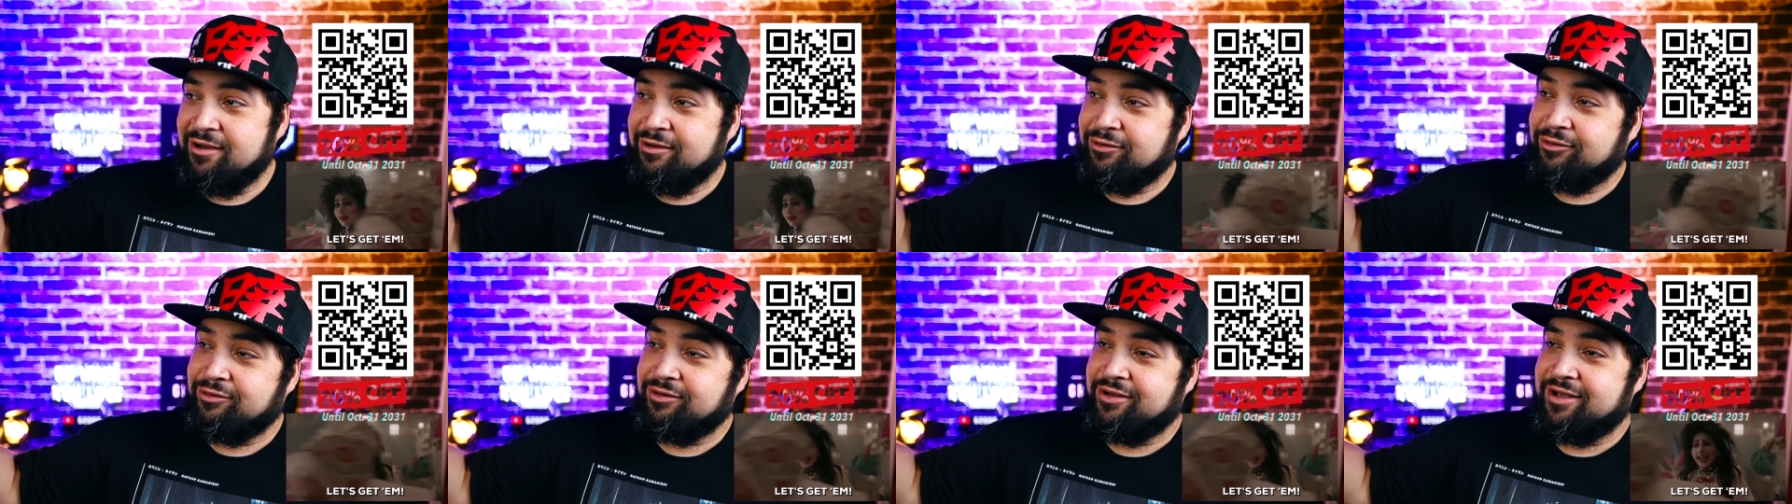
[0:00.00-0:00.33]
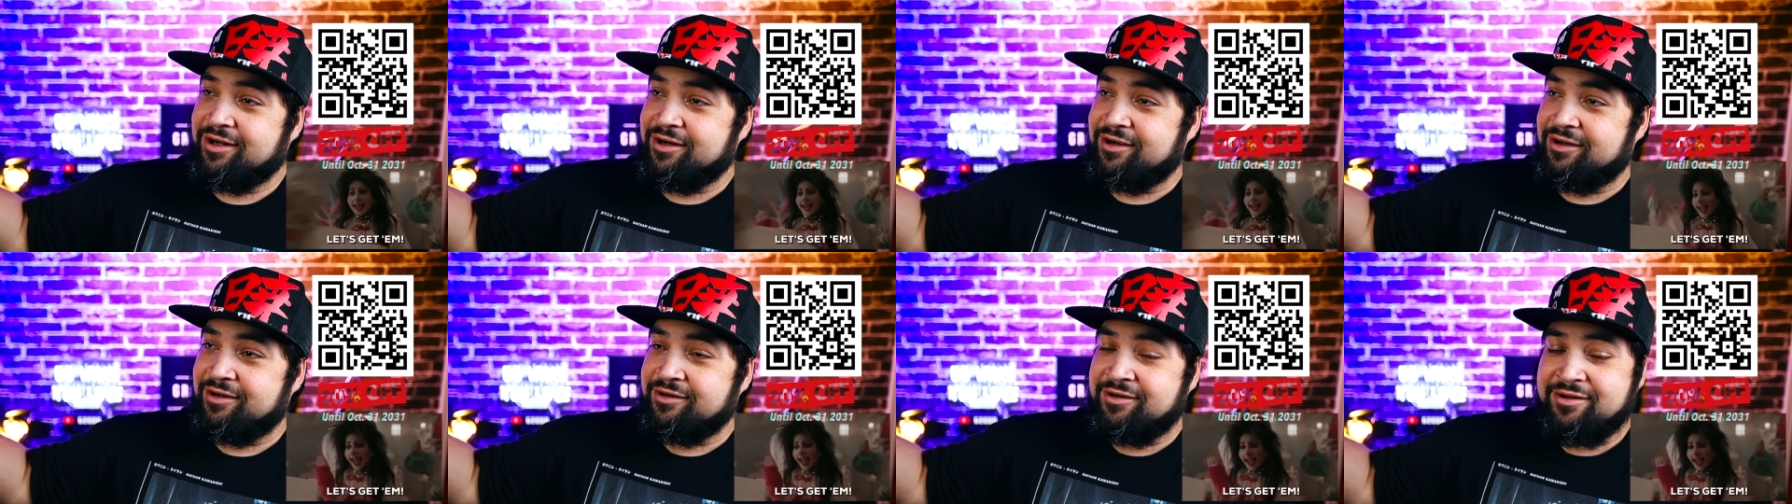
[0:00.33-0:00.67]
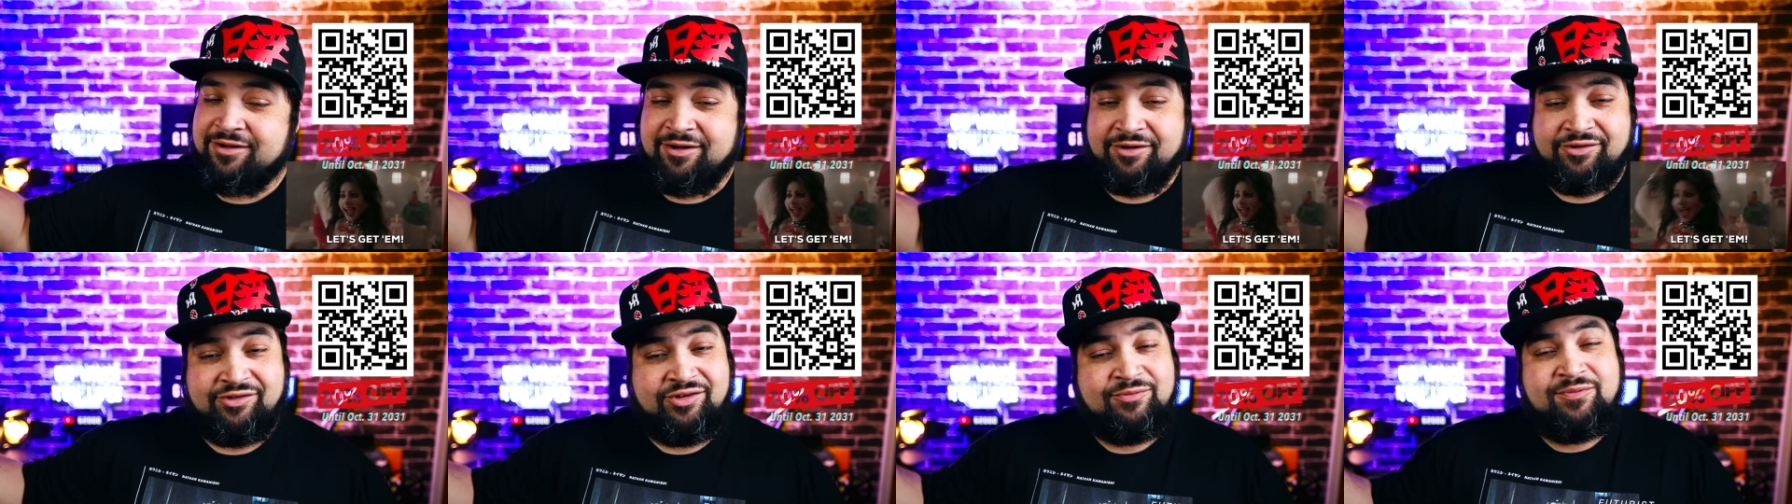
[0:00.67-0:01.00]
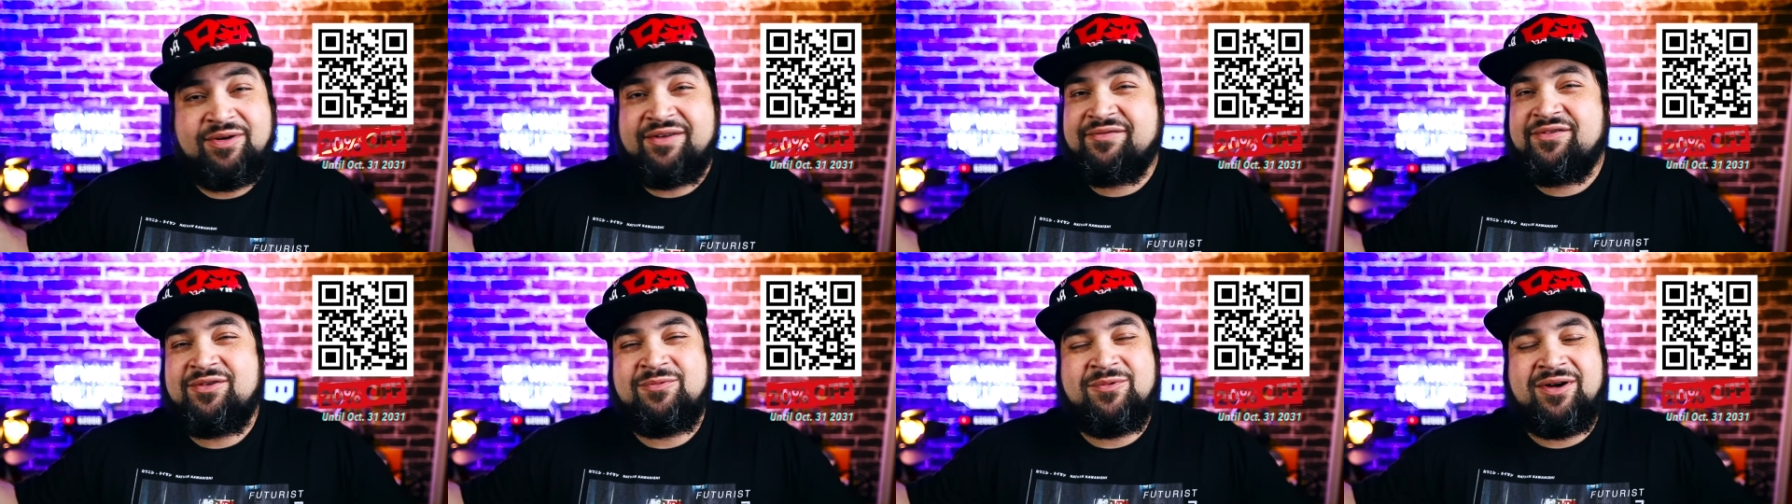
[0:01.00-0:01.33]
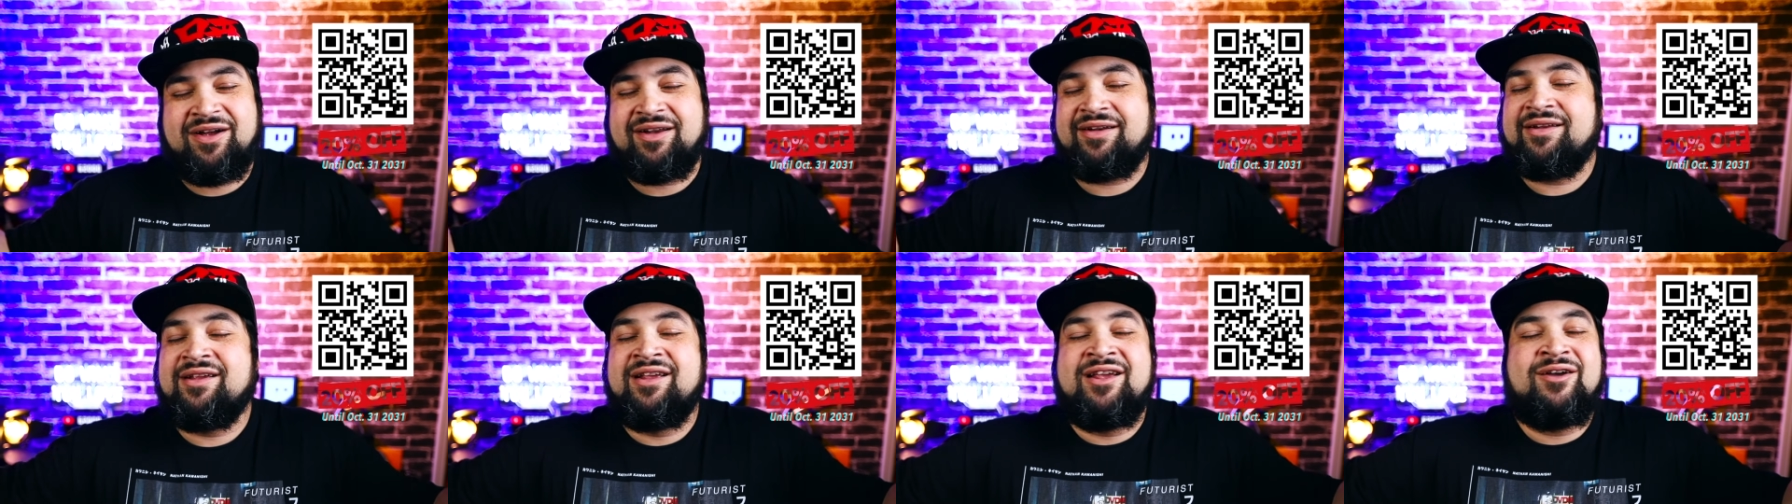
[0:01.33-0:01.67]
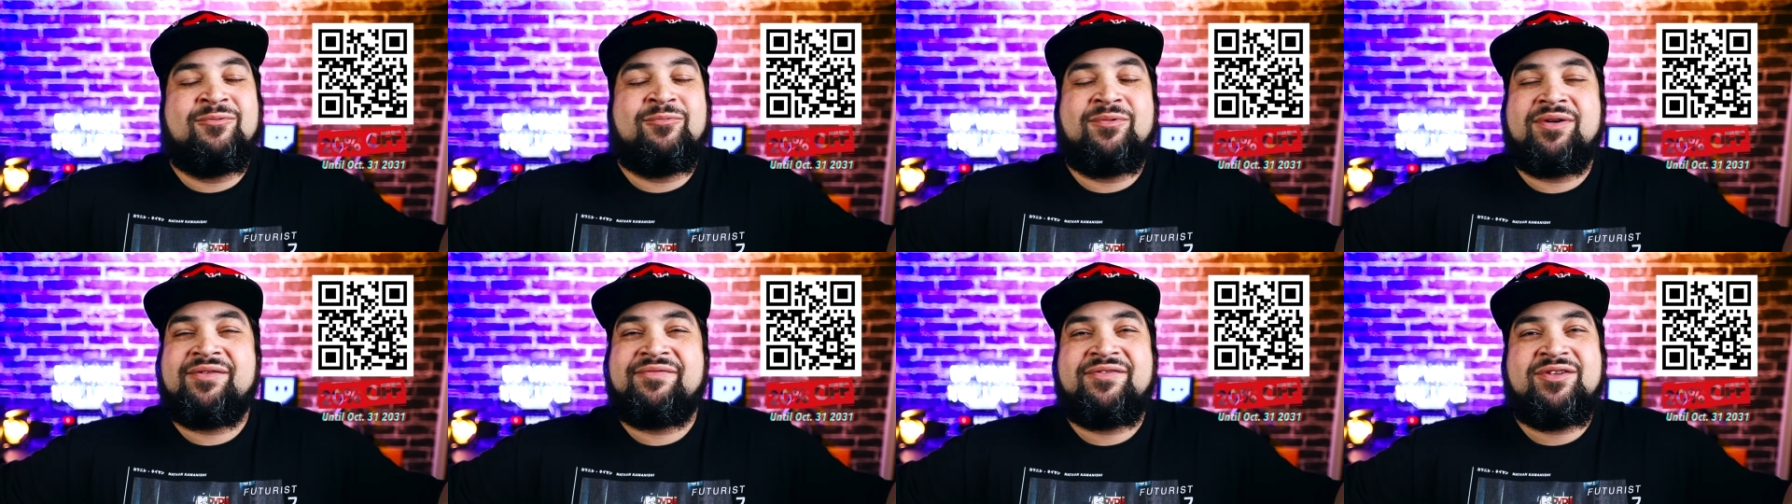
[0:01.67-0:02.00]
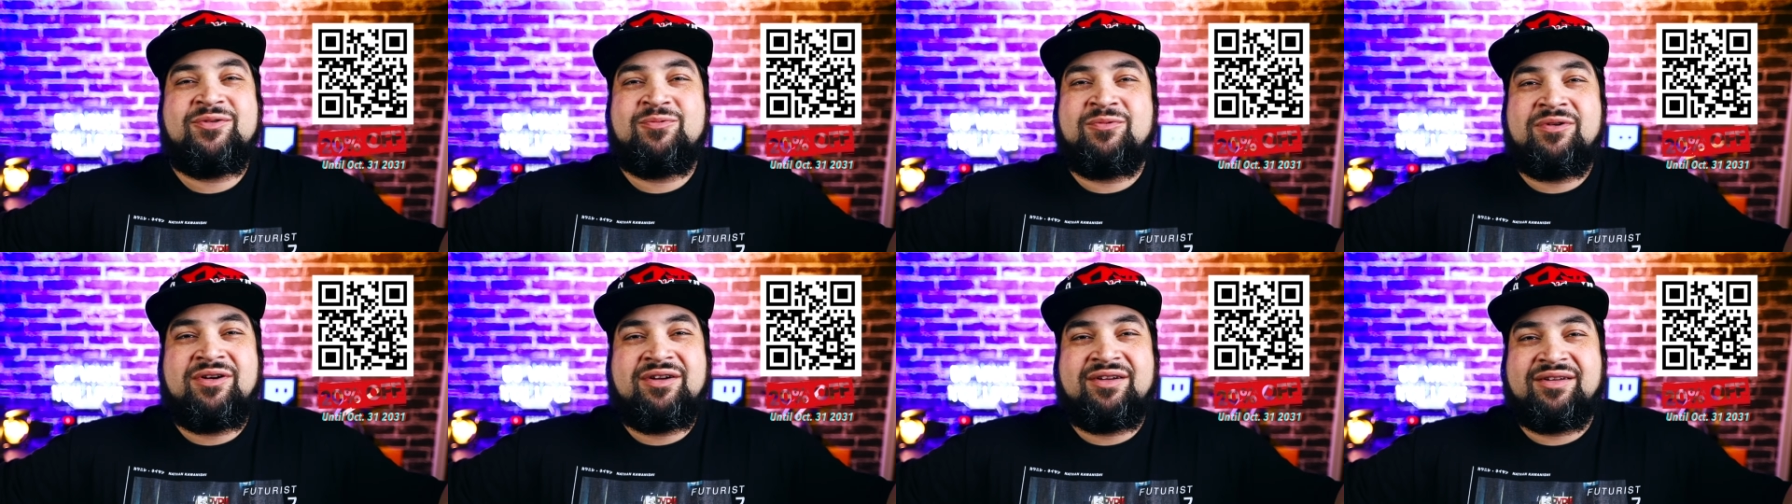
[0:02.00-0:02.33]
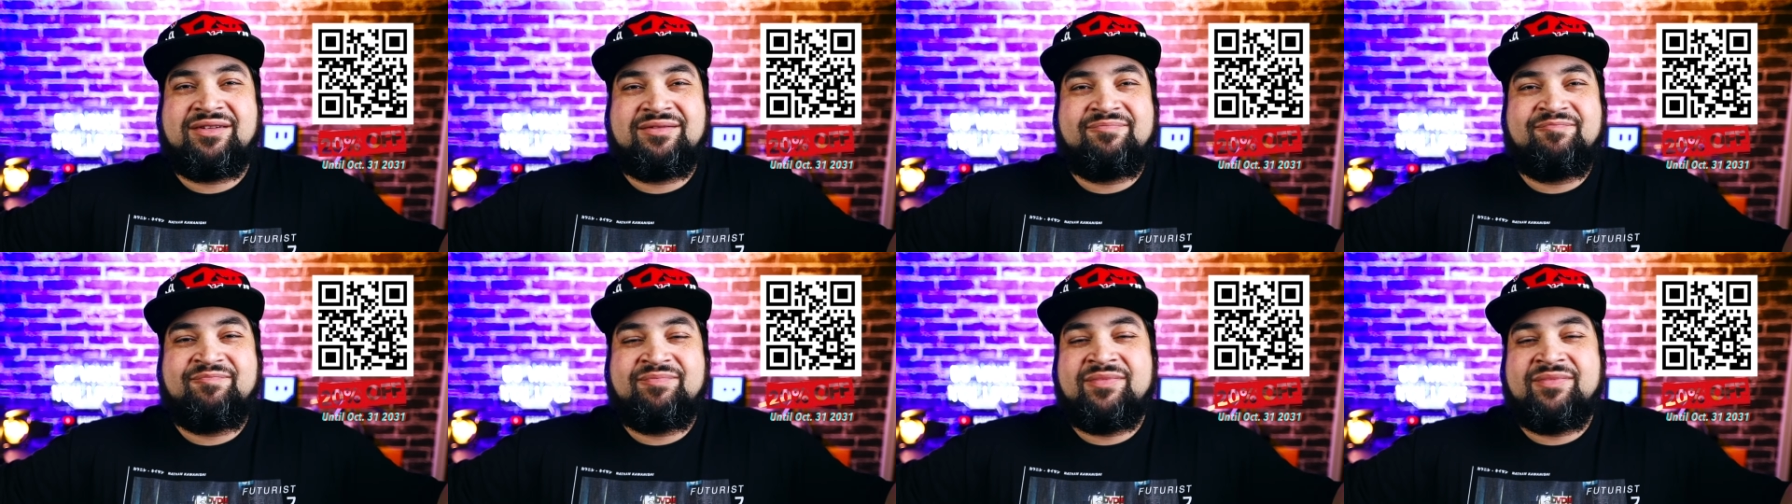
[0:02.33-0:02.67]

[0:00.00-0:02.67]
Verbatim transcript: you can get an uncut sheet, whatever you want. Whatever you want.